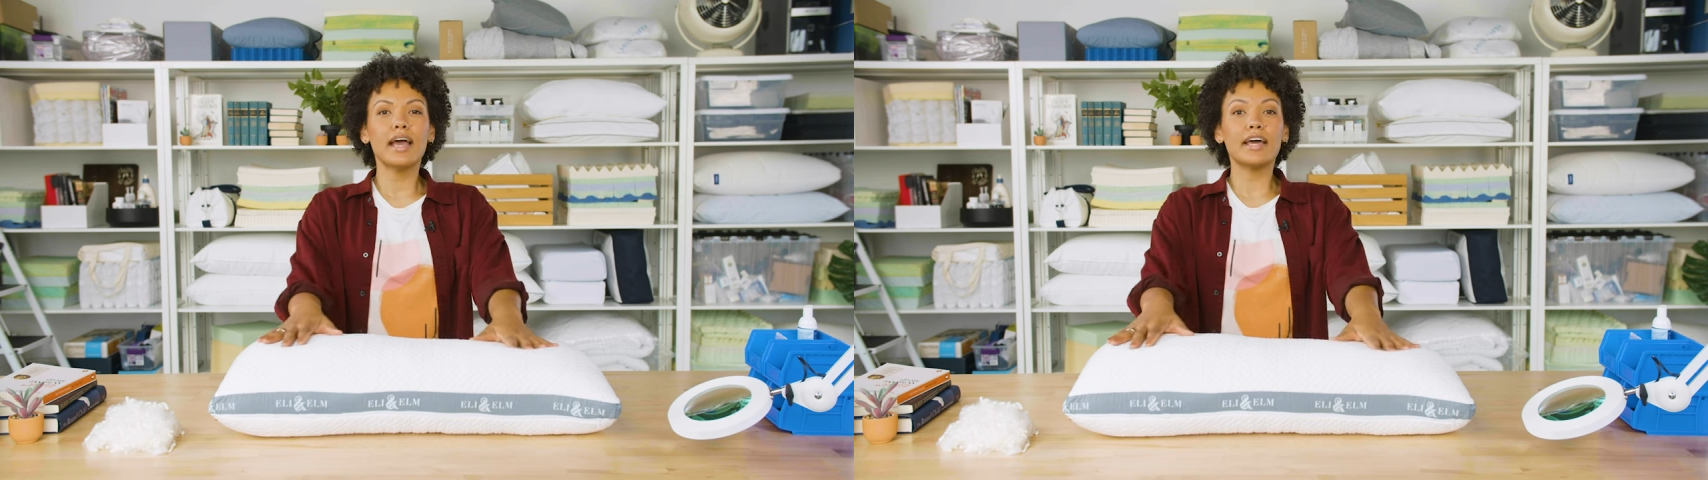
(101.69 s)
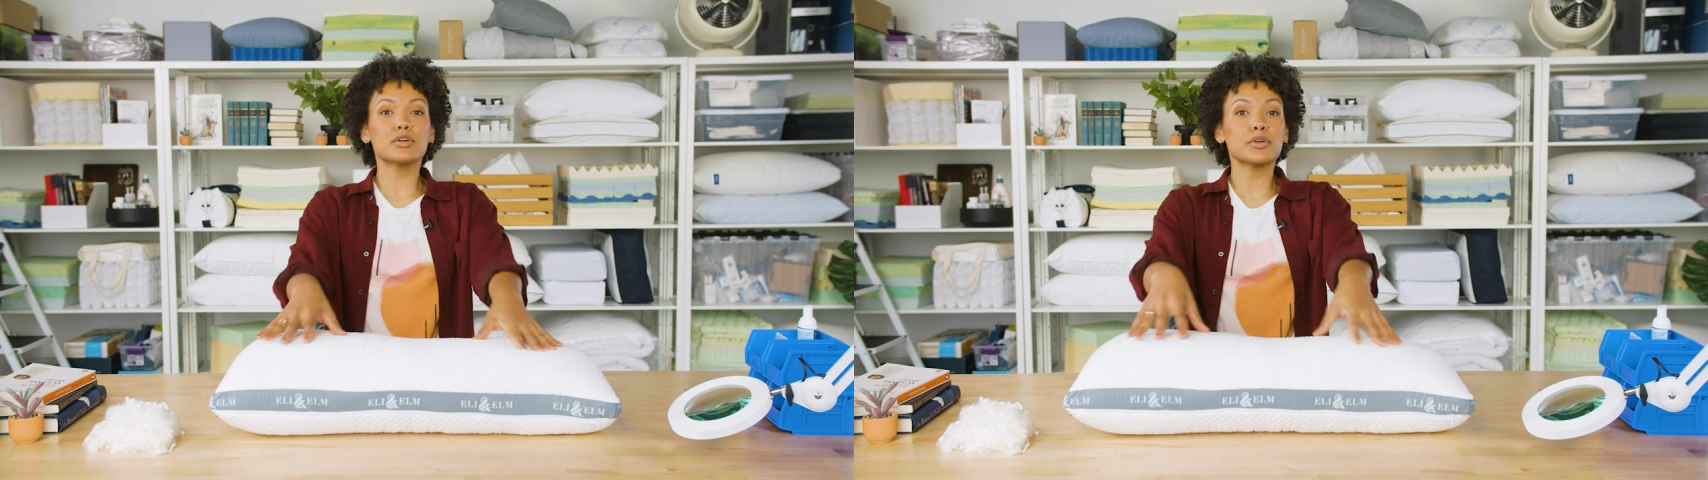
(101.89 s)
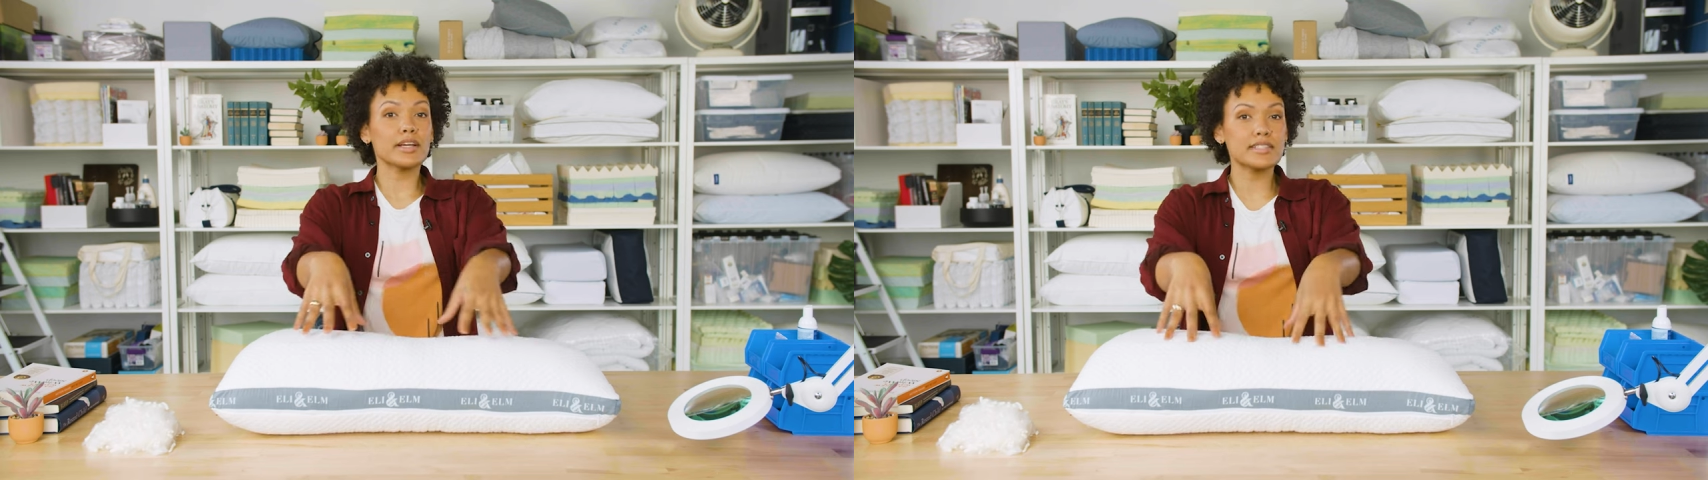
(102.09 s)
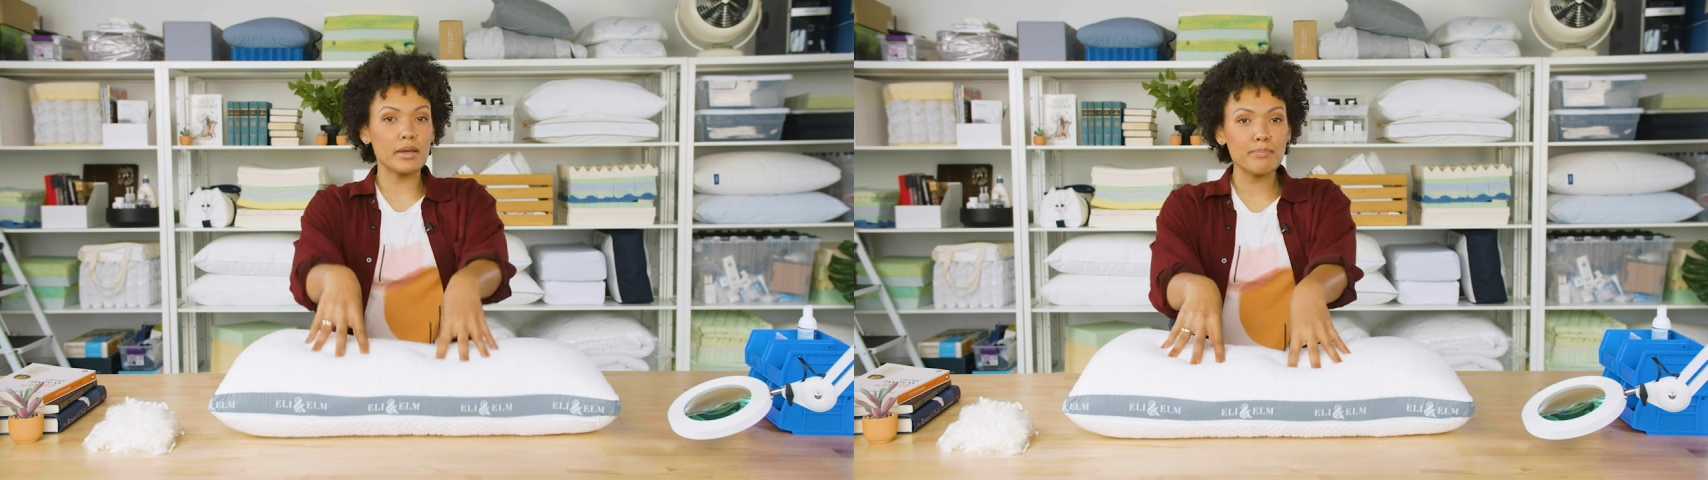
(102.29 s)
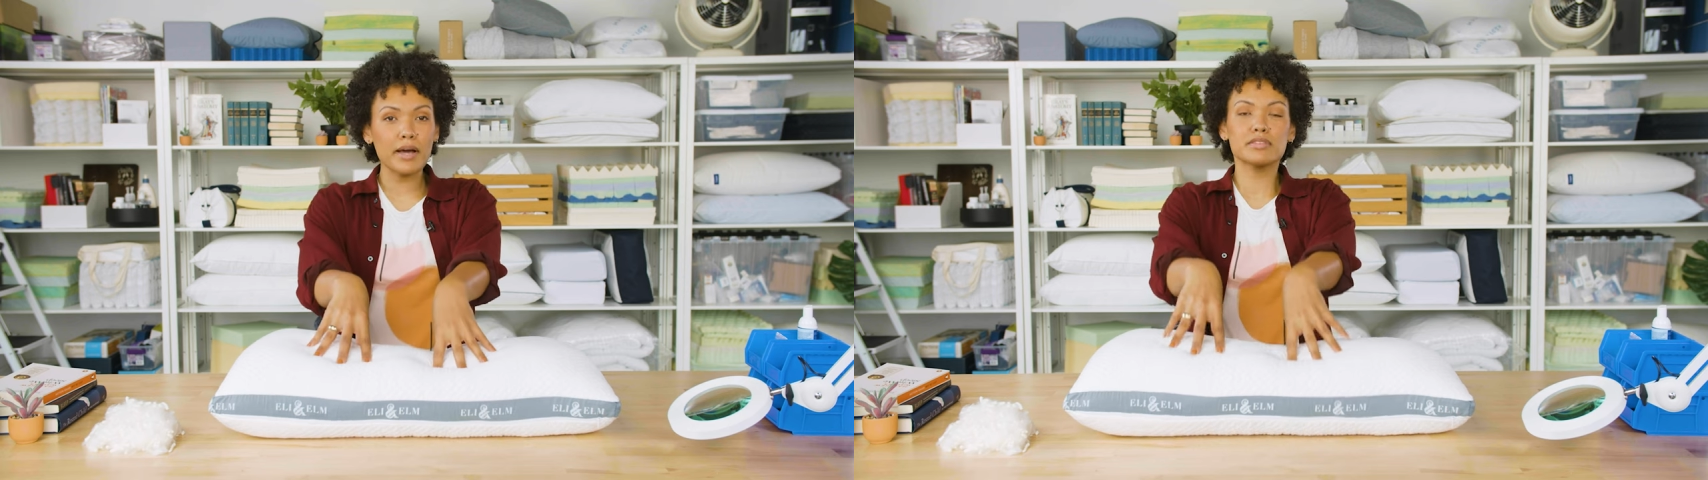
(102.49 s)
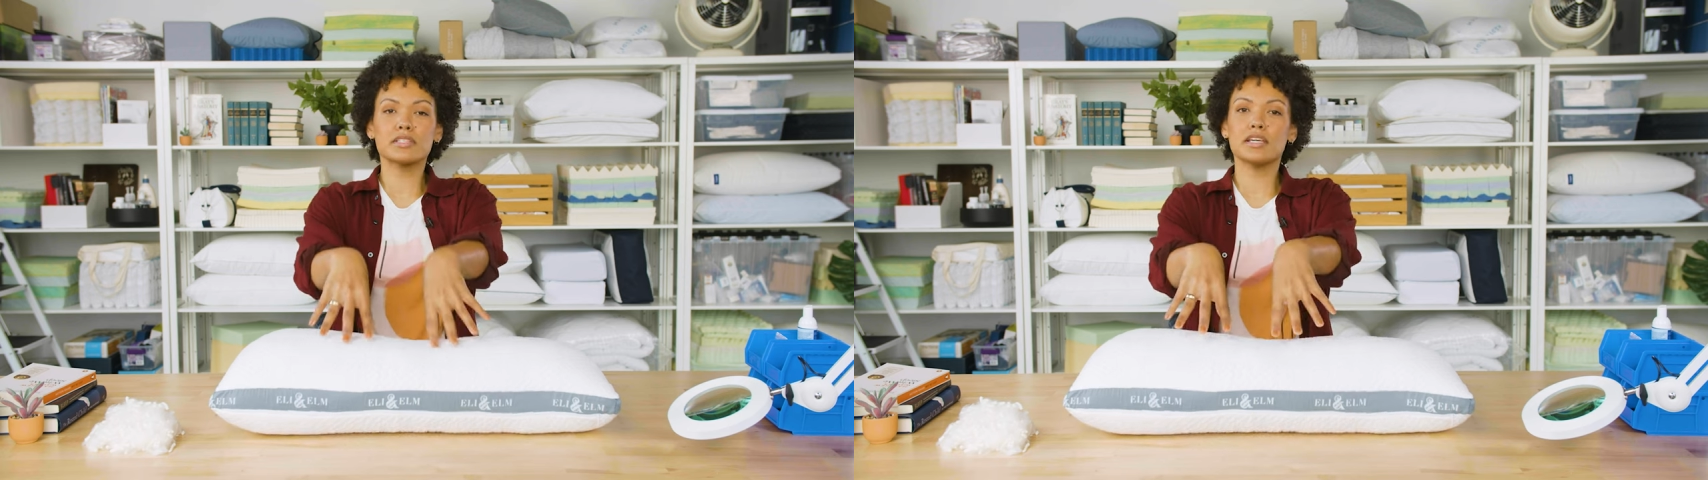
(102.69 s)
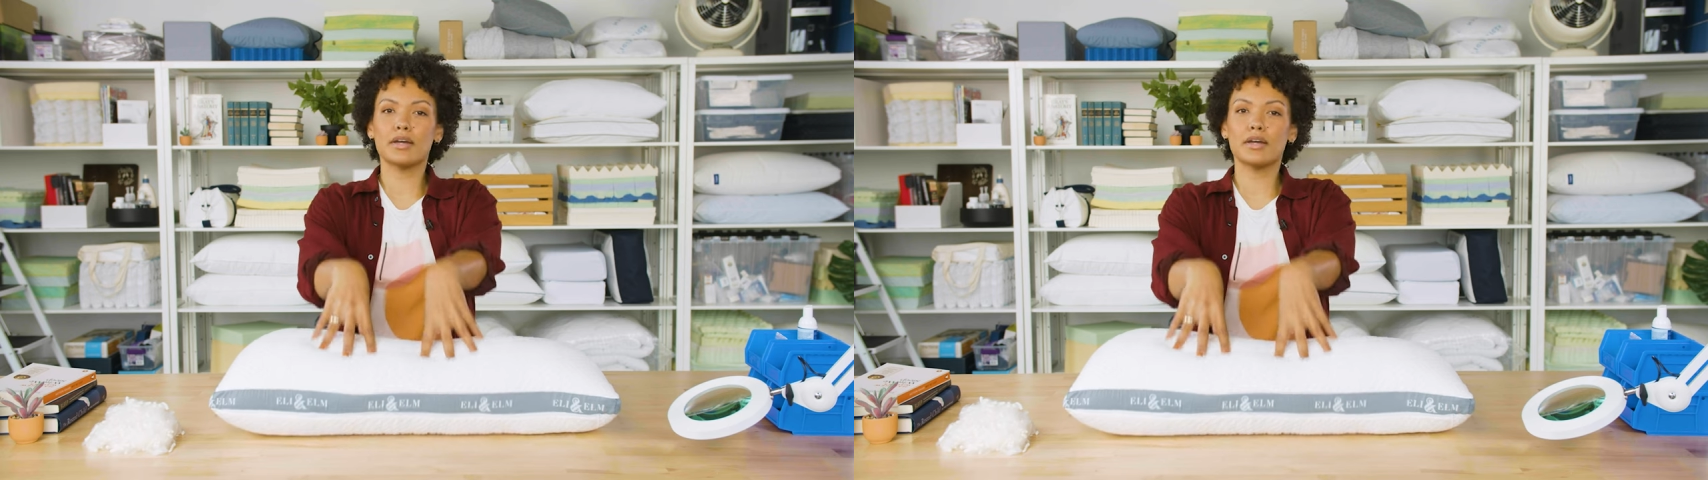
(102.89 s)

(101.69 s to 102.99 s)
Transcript: and it creates a bouncy